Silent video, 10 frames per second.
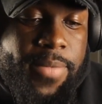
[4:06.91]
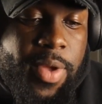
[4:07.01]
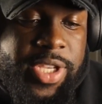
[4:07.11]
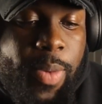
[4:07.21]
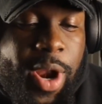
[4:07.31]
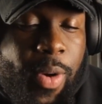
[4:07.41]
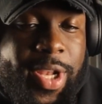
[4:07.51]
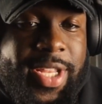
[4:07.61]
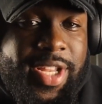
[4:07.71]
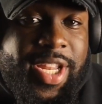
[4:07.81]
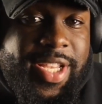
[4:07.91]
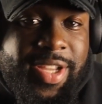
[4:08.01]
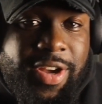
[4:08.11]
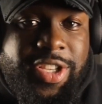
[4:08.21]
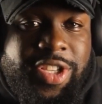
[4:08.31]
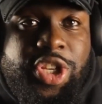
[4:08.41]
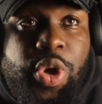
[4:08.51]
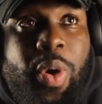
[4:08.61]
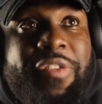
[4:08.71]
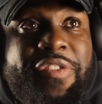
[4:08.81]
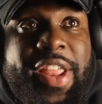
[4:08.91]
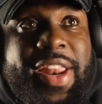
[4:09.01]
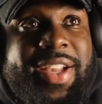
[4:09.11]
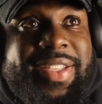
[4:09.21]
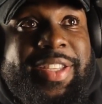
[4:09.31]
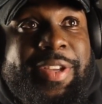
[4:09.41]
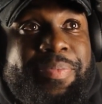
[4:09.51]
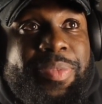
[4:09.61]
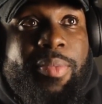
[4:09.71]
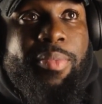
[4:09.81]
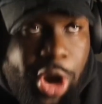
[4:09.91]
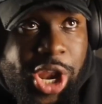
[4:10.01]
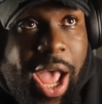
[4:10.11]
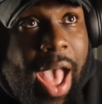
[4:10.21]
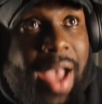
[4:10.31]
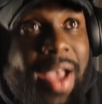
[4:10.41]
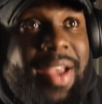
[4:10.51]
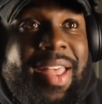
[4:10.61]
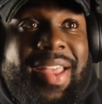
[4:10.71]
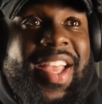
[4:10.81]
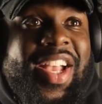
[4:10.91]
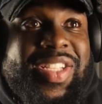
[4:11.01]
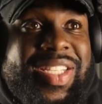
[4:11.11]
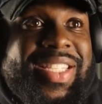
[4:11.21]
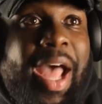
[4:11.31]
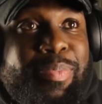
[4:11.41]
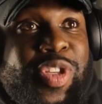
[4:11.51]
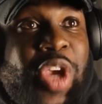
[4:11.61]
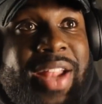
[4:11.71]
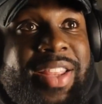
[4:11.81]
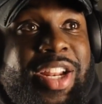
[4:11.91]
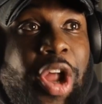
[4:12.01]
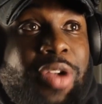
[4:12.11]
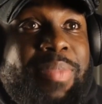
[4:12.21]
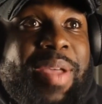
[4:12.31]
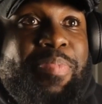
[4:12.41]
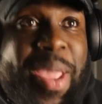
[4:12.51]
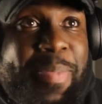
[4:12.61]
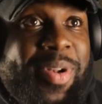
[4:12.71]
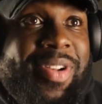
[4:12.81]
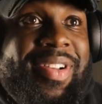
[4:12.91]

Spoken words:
Someone I wanted to discuss, Joao Felix. Brother, stop trying to nutmeg people.